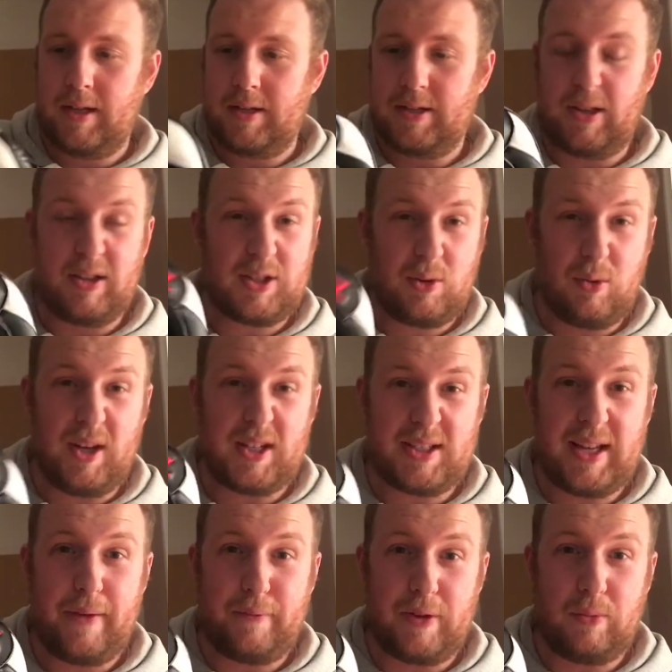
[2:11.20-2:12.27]
So it's
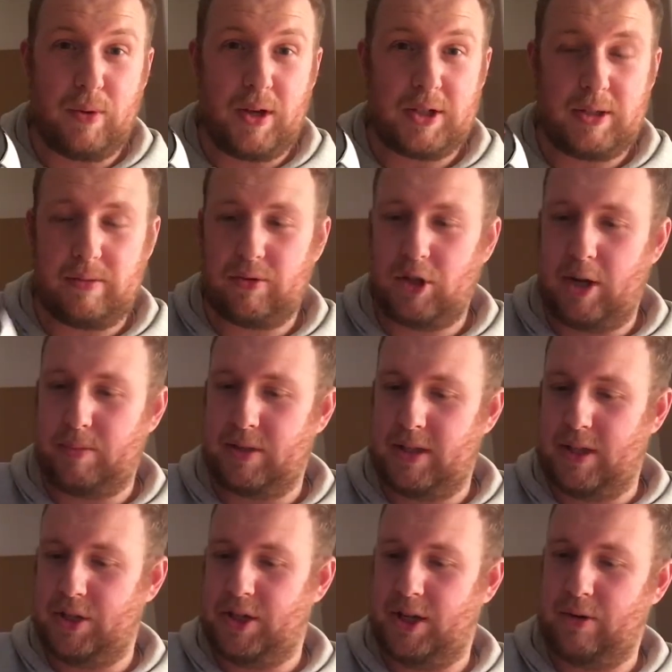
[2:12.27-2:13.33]
definitely worth subscribing to
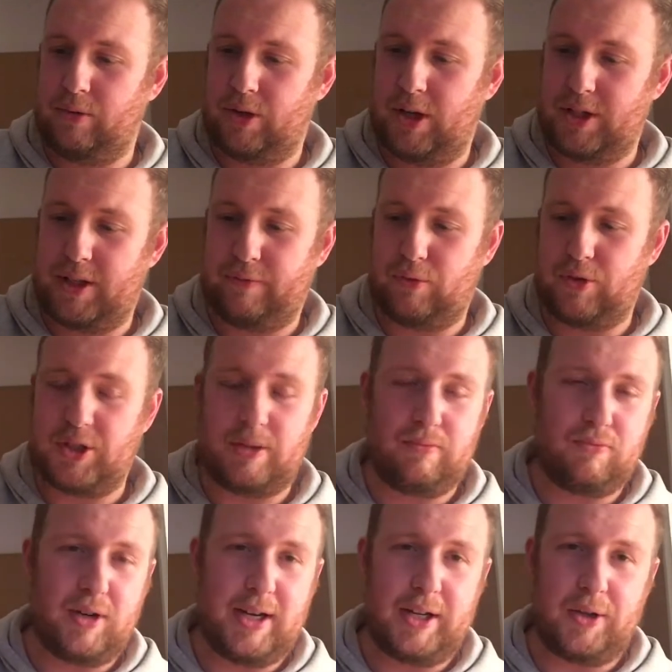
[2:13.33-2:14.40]
this channel, guys. I've got
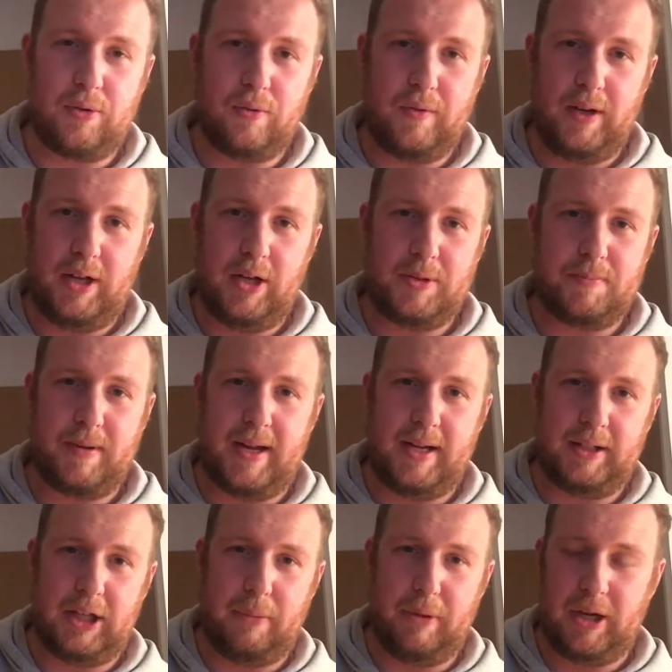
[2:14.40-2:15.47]
some really cool videos
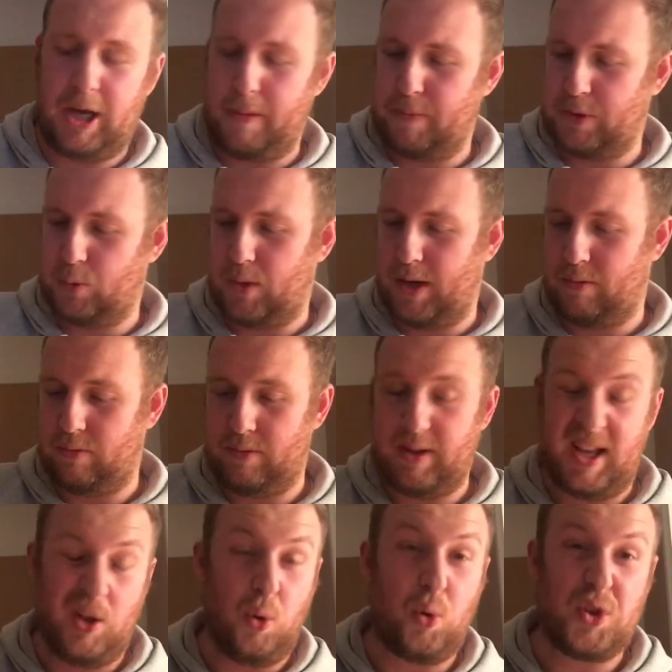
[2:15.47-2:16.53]
planned coming up as well.
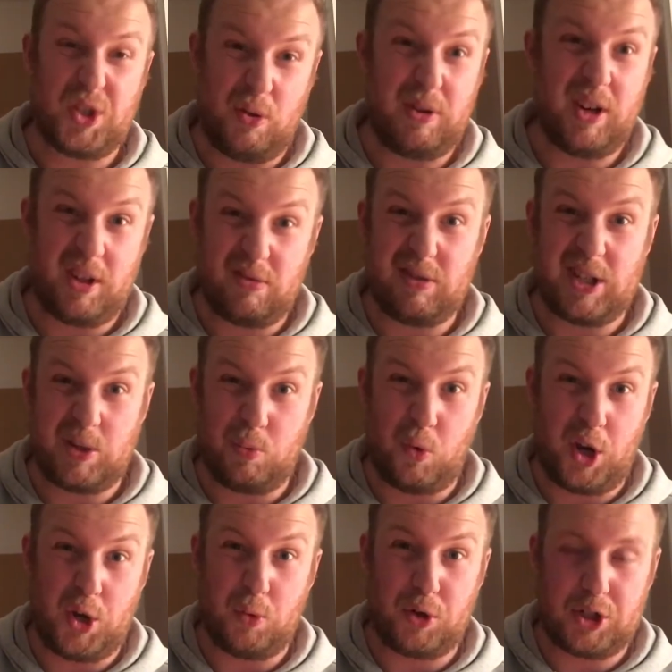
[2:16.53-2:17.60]
Also another reason
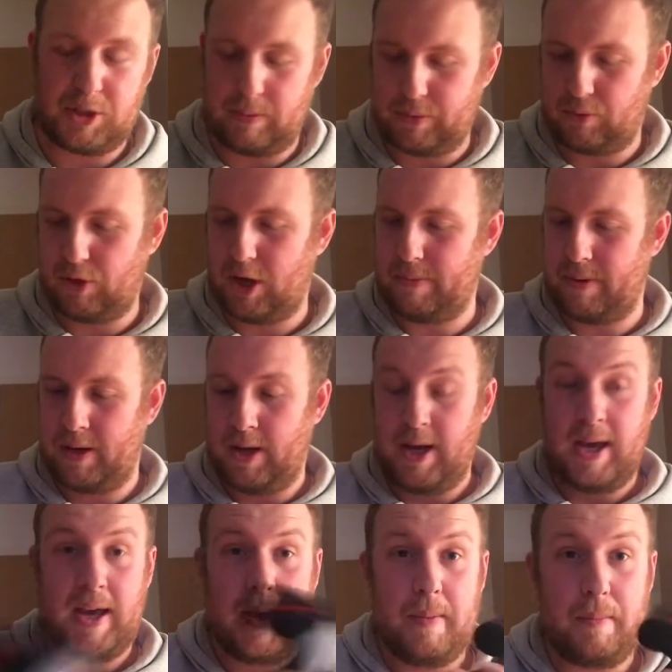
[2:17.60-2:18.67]
why you want to subscribe.
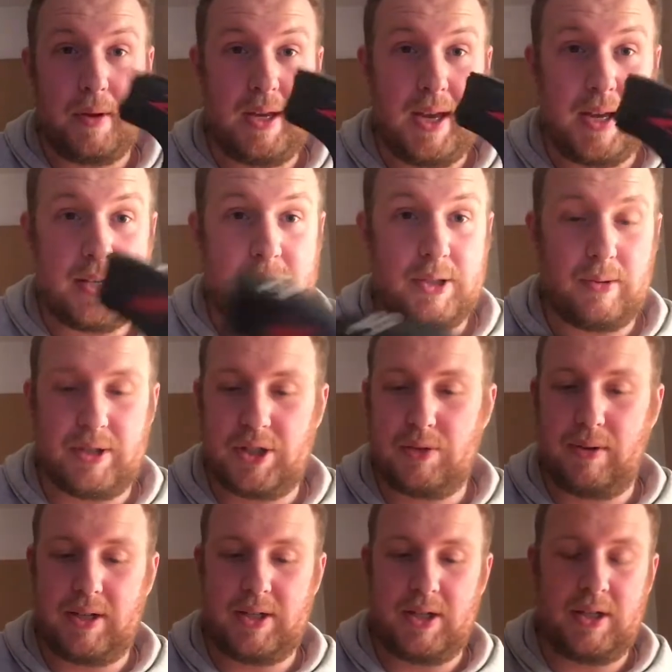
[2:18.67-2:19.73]
But yeah, so a
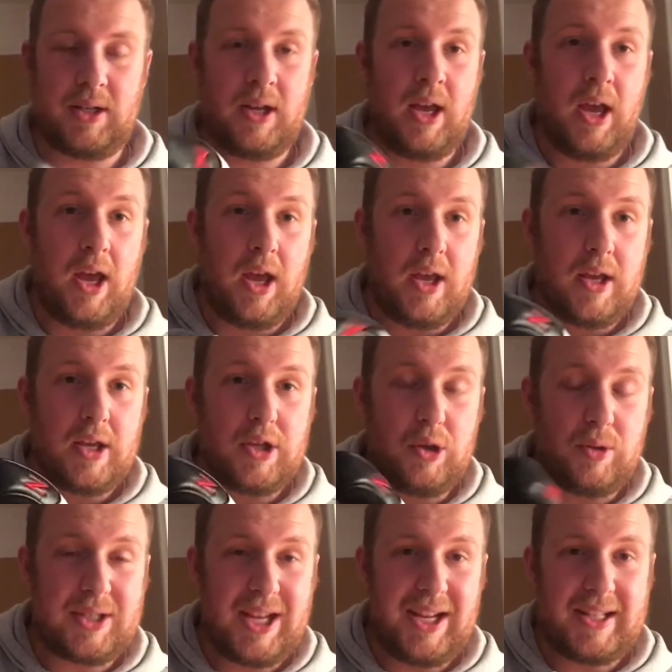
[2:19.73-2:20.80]
Strixon
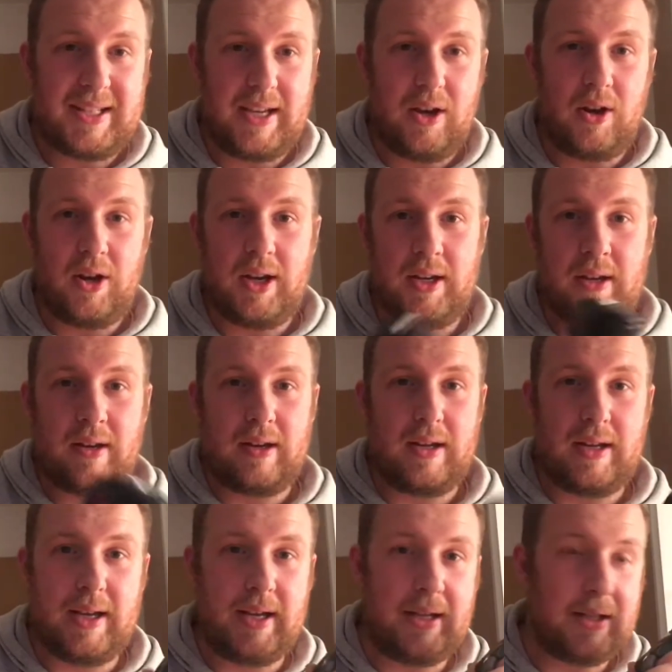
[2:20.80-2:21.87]
utility iron
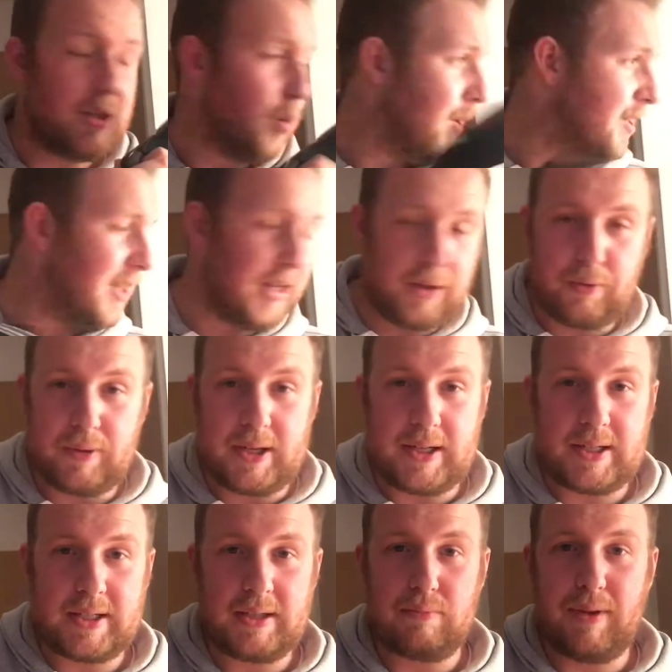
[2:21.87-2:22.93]
in 20
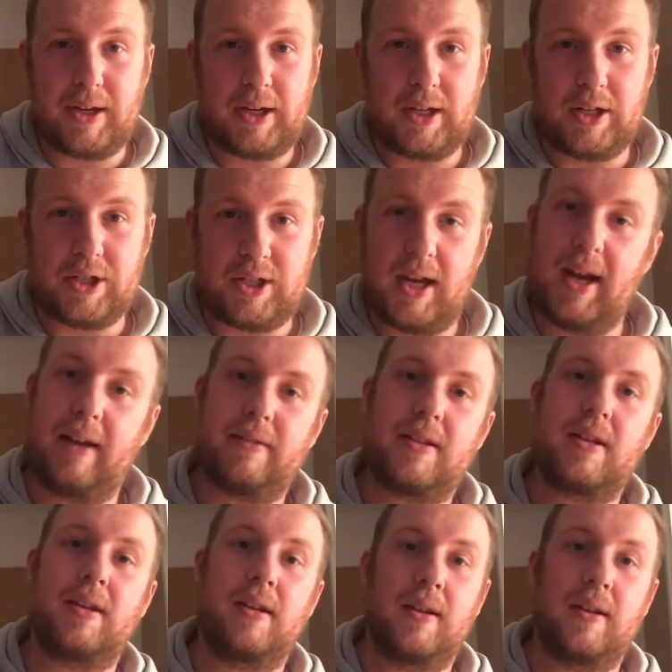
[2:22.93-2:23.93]
degrees, regular shaft.